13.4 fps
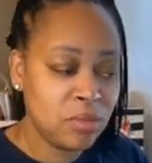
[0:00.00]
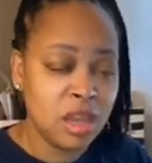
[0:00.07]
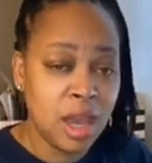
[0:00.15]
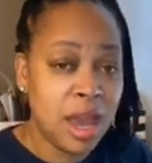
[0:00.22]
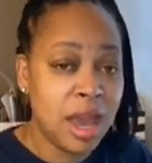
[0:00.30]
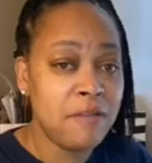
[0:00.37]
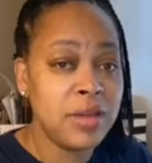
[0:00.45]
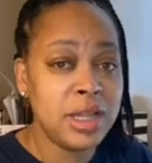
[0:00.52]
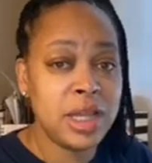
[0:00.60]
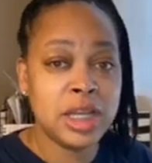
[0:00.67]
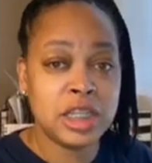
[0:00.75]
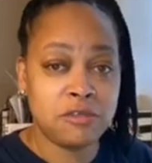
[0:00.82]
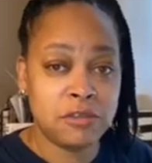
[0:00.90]
everything
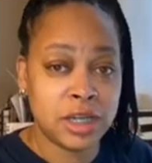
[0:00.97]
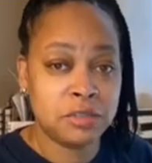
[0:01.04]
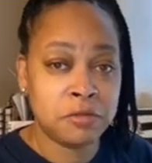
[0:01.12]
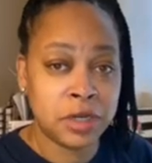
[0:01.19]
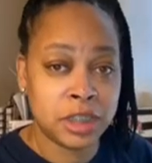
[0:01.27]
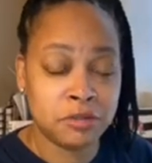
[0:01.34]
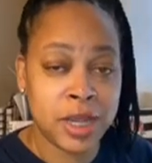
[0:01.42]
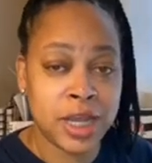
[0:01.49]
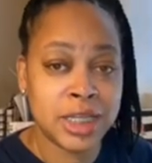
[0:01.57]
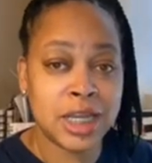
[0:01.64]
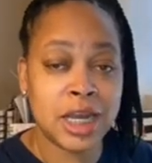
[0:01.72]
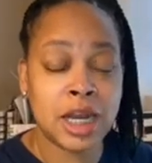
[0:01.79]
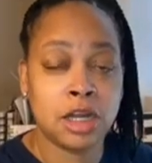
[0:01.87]
is rush, rush, rush.
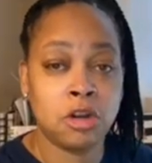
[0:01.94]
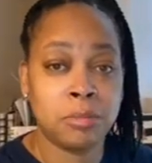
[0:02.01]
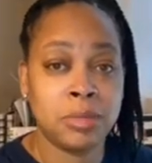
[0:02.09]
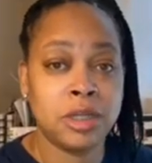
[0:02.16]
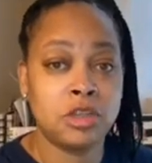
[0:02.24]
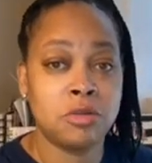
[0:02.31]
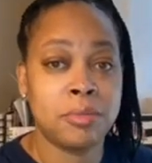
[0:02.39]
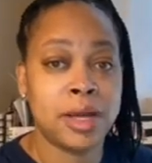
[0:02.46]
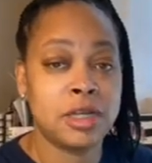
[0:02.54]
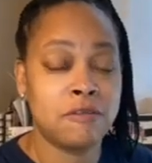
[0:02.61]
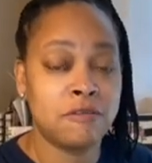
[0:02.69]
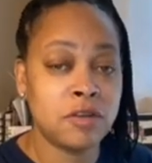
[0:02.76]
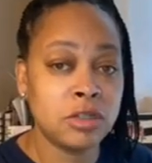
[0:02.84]
And I normally do my
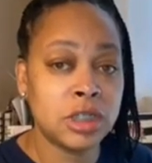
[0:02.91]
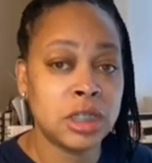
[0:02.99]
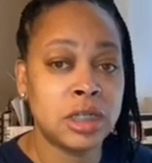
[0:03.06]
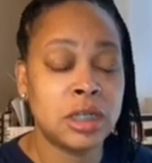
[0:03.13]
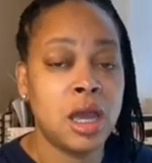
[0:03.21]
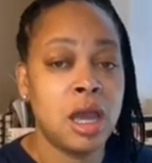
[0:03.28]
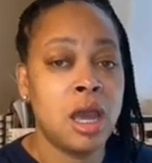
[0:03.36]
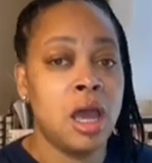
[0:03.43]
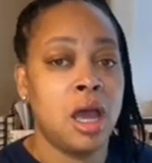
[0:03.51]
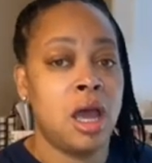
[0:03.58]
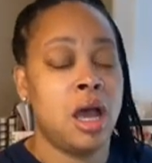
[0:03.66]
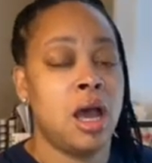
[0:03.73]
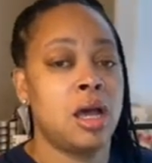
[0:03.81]
devotion
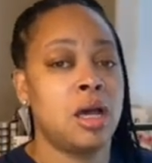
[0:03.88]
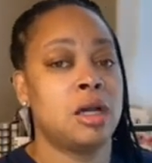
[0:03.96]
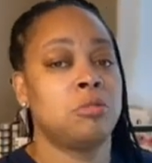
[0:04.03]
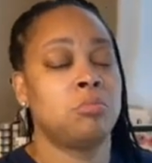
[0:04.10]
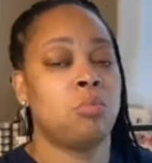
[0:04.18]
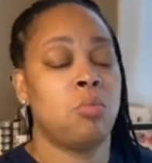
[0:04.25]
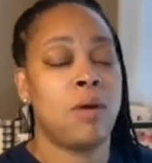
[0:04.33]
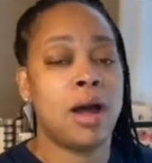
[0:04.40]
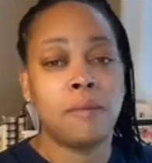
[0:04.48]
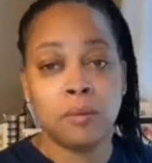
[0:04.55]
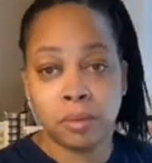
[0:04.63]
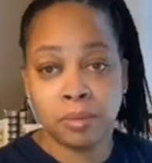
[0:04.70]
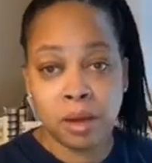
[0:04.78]
while
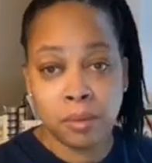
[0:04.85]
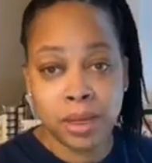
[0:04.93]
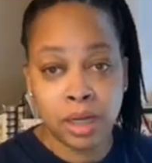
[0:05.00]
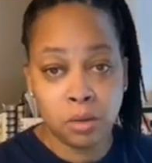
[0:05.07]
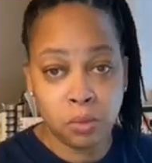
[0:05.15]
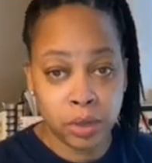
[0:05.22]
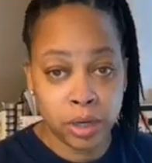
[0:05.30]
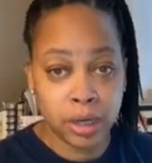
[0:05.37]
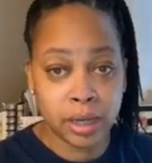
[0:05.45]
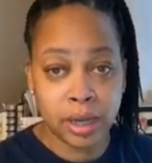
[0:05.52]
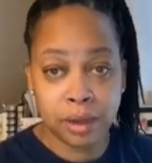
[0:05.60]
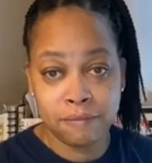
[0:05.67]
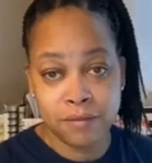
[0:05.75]
I'm on my way to work.
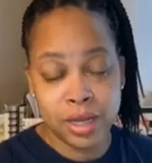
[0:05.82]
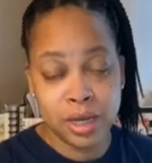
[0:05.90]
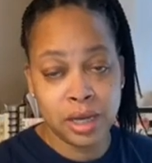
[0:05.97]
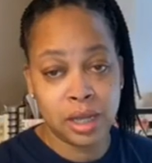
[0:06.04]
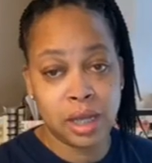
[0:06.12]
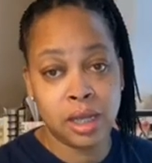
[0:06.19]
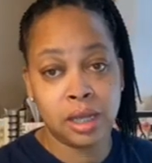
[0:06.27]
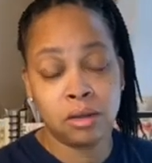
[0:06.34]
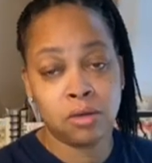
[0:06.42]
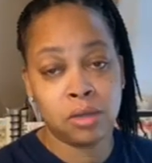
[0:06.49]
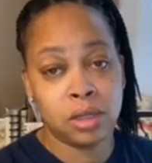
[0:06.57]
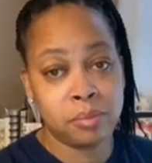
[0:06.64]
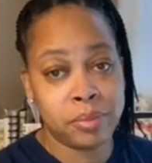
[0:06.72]
I'm reading it
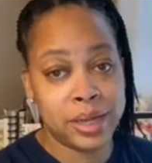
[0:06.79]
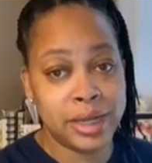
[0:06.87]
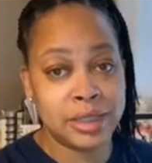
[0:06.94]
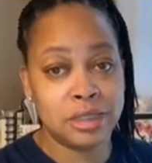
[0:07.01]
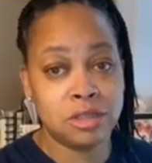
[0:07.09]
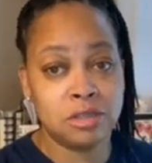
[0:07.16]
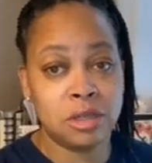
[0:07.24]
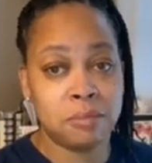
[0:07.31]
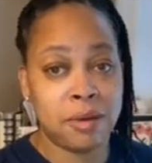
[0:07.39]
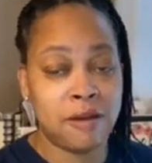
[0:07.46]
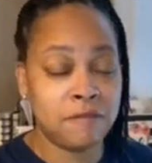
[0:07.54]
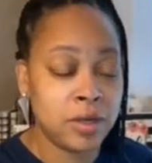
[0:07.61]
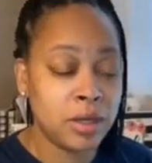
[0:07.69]
on the bus using
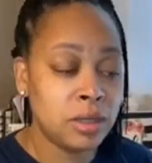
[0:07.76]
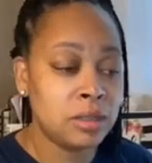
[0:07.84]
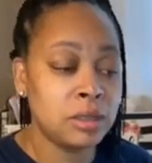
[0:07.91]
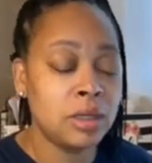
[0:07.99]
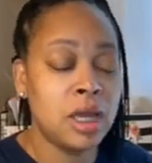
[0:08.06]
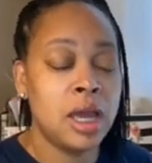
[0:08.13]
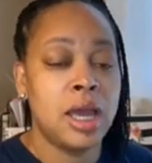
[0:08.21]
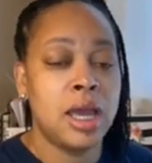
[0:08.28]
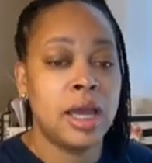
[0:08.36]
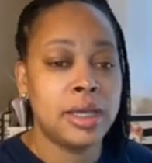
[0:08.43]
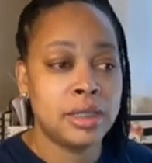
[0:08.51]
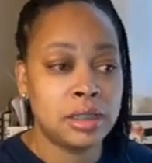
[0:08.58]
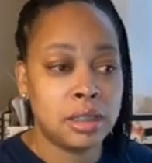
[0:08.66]
my phone.
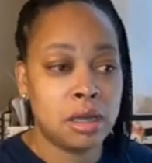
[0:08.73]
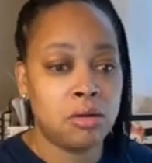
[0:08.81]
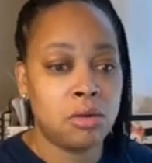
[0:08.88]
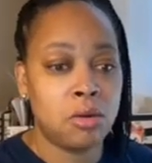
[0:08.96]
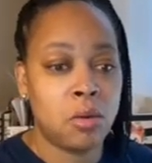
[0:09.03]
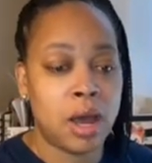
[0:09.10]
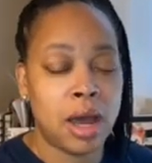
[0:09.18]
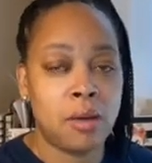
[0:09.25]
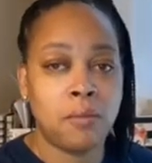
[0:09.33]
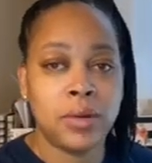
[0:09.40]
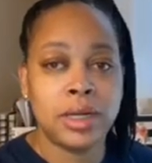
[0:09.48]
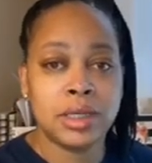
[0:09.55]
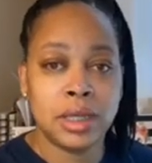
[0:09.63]
And so I
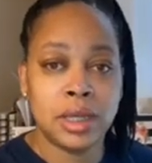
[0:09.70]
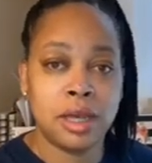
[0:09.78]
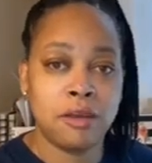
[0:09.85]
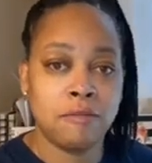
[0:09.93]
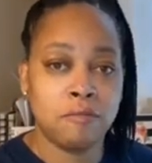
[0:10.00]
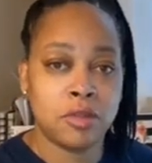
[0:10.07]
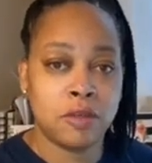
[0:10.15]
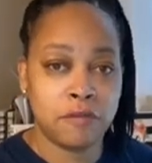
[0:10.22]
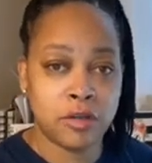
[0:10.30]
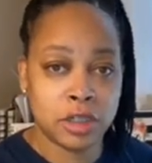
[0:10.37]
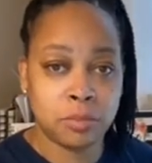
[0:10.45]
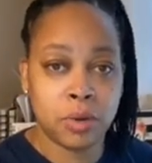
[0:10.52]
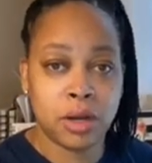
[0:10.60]
wanted to give the
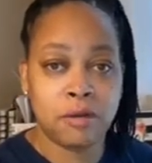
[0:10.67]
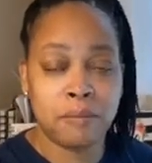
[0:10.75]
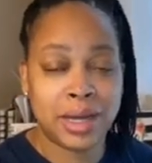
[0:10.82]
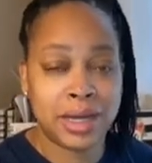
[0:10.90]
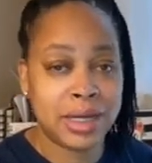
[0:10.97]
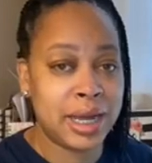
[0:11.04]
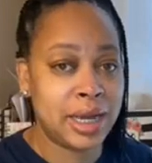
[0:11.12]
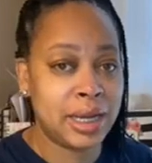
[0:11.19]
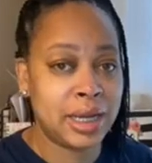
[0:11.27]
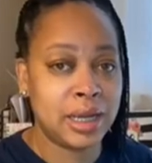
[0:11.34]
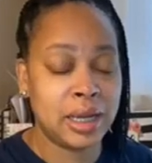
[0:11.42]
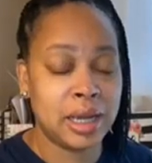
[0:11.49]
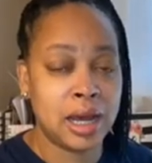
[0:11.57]
first part of my
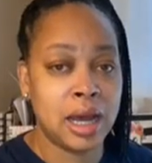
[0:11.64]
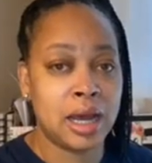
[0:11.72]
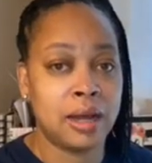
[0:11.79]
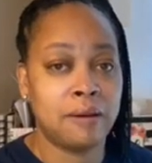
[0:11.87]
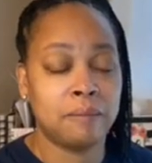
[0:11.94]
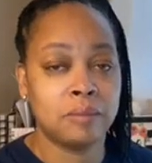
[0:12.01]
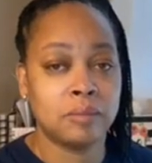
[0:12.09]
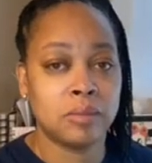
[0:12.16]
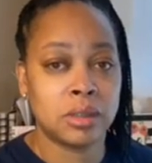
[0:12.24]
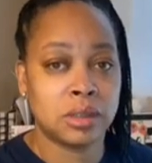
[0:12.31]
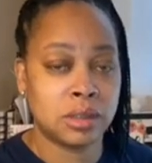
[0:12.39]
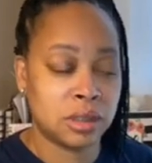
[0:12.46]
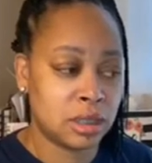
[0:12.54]
day
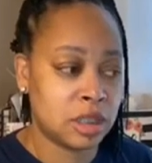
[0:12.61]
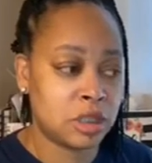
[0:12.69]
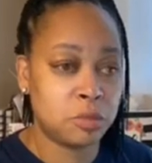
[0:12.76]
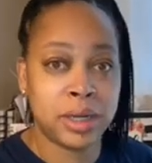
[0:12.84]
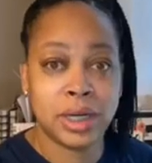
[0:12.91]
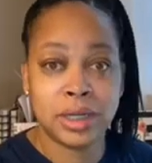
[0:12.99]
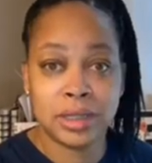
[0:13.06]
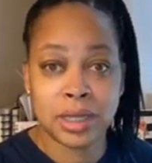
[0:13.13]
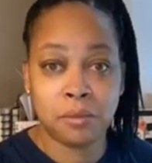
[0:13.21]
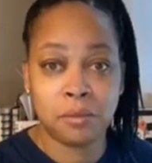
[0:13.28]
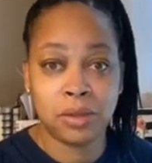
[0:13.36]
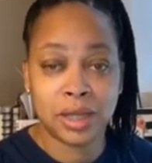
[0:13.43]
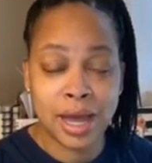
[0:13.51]
to spending
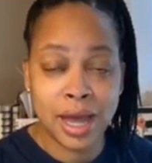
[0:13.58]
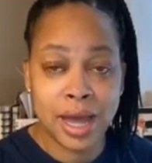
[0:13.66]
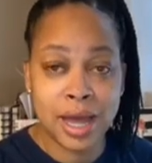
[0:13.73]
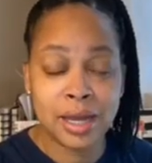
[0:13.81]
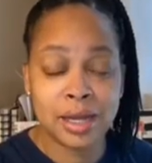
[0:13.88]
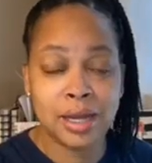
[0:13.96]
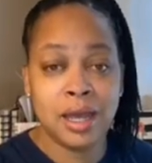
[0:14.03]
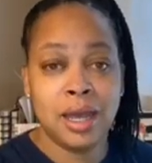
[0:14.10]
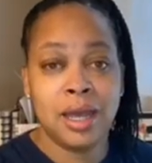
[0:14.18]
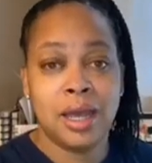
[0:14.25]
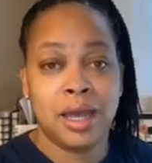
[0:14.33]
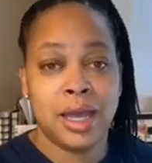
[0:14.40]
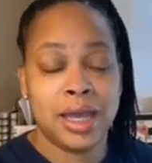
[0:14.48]
time with God.
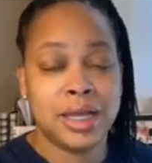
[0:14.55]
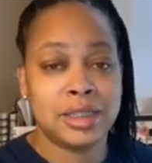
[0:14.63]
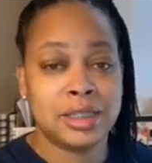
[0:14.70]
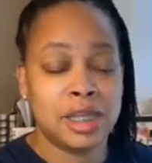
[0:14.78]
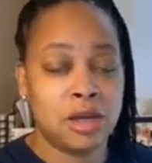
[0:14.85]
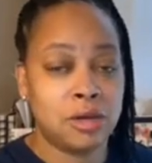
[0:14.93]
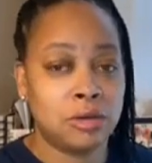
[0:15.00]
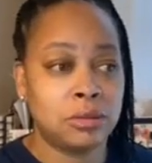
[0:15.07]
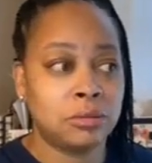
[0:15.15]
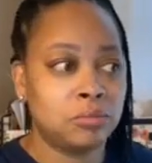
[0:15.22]
And so